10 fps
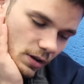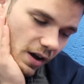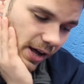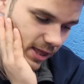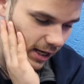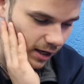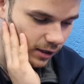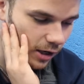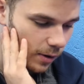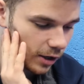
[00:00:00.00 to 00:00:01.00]
I think
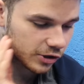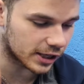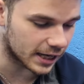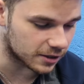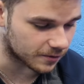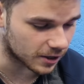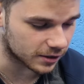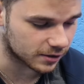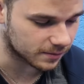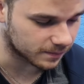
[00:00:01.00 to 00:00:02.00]
I'd go 100Ks
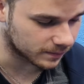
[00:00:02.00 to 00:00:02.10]
first.